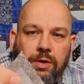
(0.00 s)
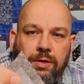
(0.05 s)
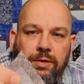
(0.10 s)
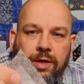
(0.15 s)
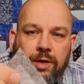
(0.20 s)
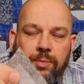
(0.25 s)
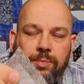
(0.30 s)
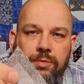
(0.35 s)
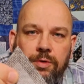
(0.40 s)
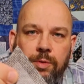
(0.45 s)

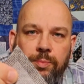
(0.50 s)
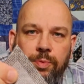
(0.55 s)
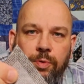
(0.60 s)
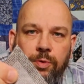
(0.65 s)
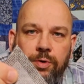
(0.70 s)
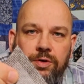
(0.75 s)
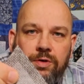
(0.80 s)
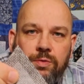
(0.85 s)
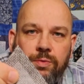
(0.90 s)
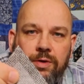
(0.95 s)
That the
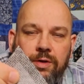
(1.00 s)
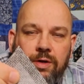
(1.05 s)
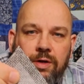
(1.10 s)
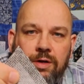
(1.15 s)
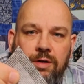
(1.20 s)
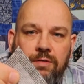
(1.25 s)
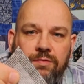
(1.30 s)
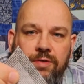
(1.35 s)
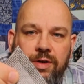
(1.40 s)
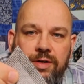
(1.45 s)
point where the
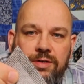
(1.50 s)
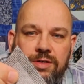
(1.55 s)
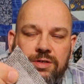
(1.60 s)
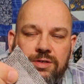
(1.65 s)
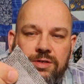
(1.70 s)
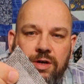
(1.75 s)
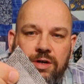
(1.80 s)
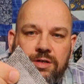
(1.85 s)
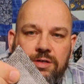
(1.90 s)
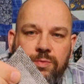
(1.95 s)
interfacing
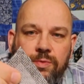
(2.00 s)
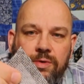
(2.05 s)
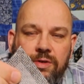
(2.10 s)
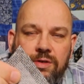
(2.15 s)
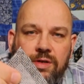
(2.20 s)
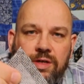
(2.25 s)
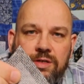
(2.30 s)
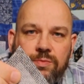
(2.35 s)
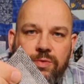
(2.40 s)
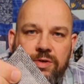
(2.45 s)
starts
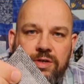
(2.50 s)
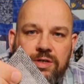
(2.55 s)
with, that's where